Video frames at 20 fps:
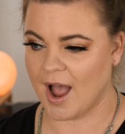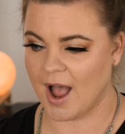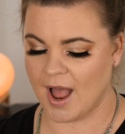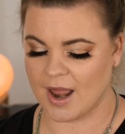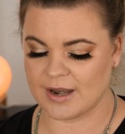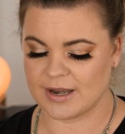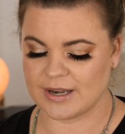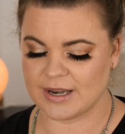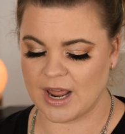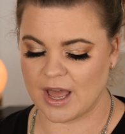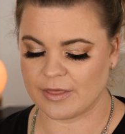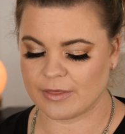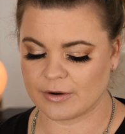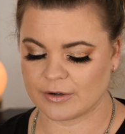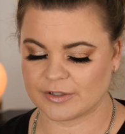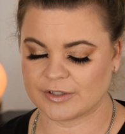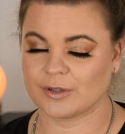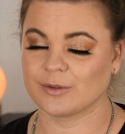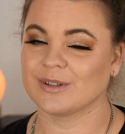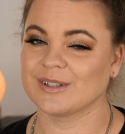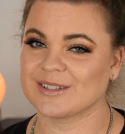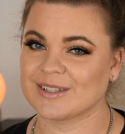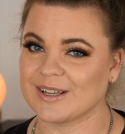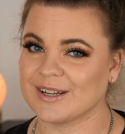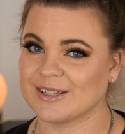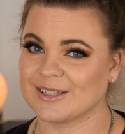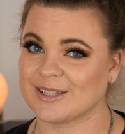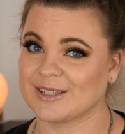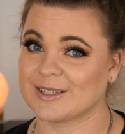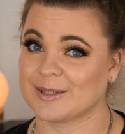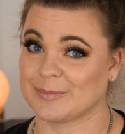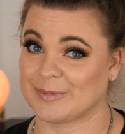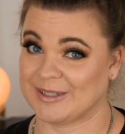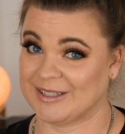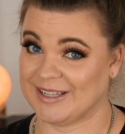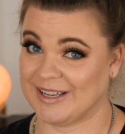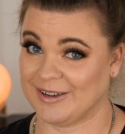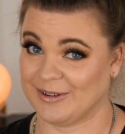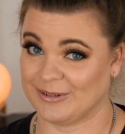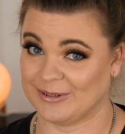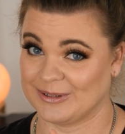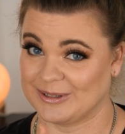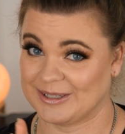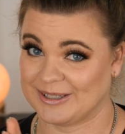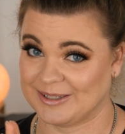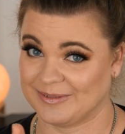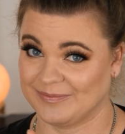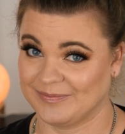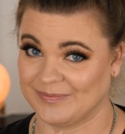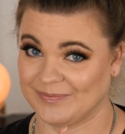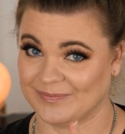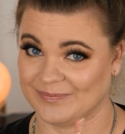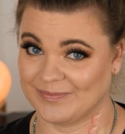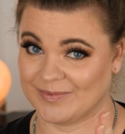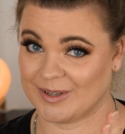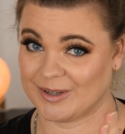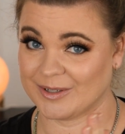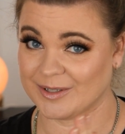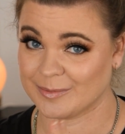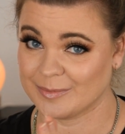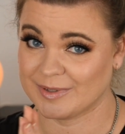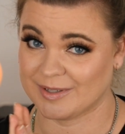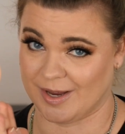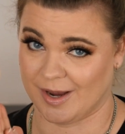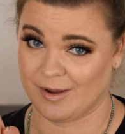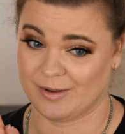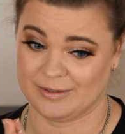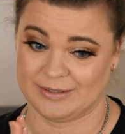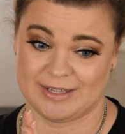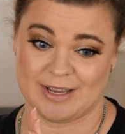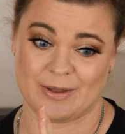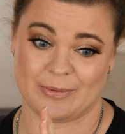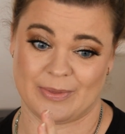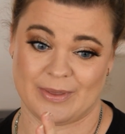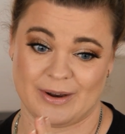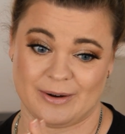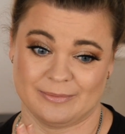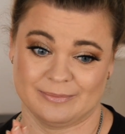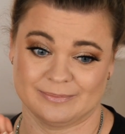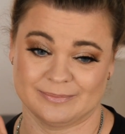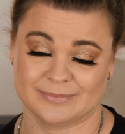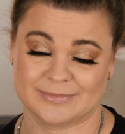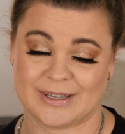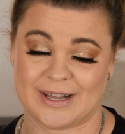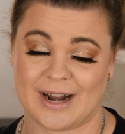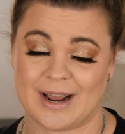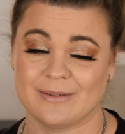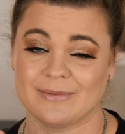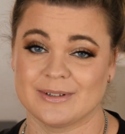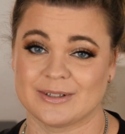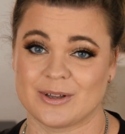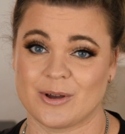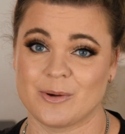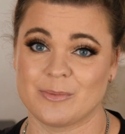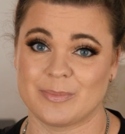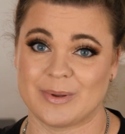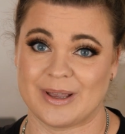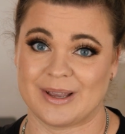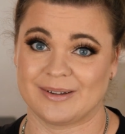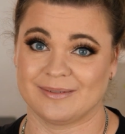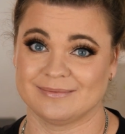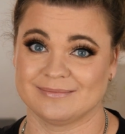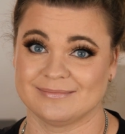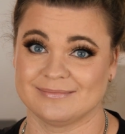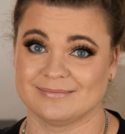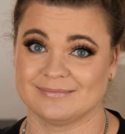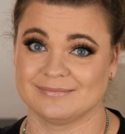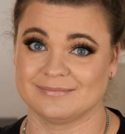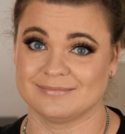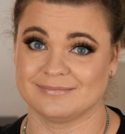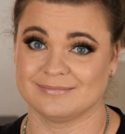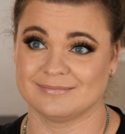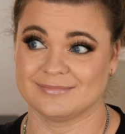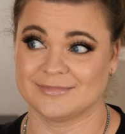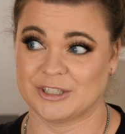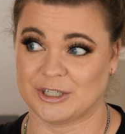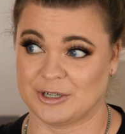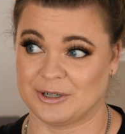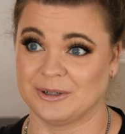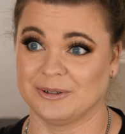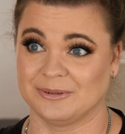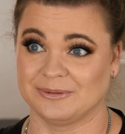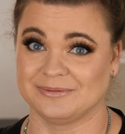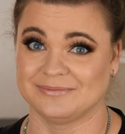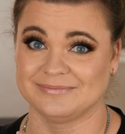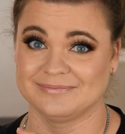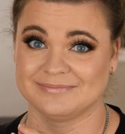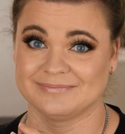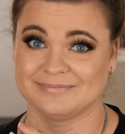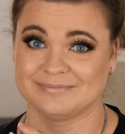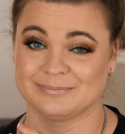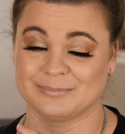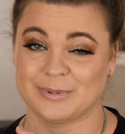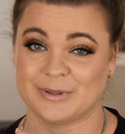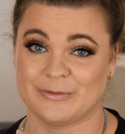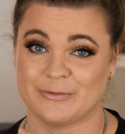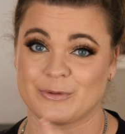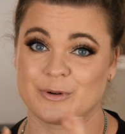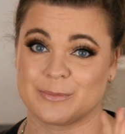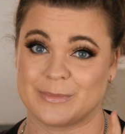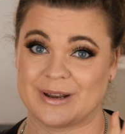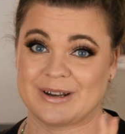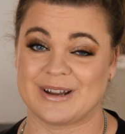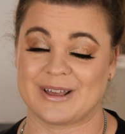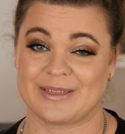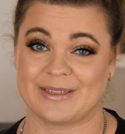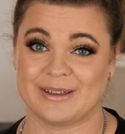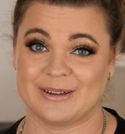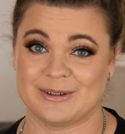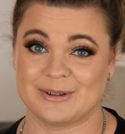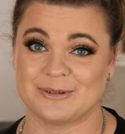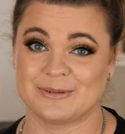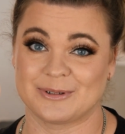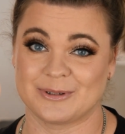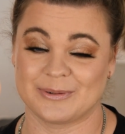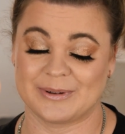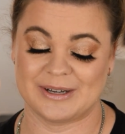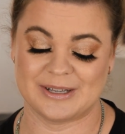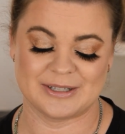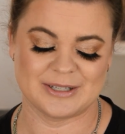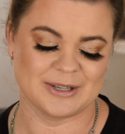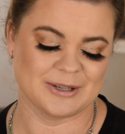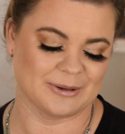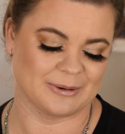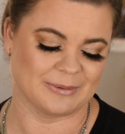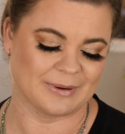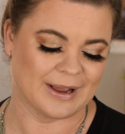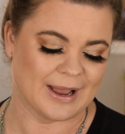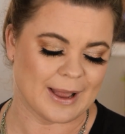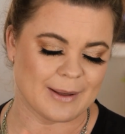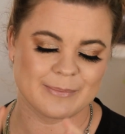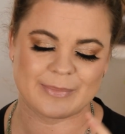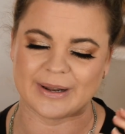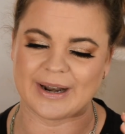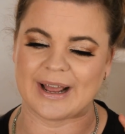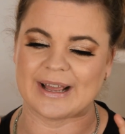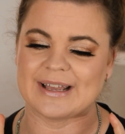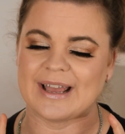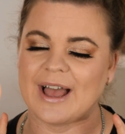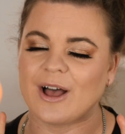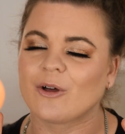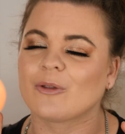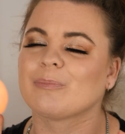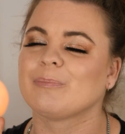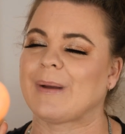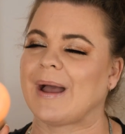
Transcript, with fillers: Another, so let's get into some singles. There's some singles out there that I was hoping to own before my Nothing New twenty-two, but I held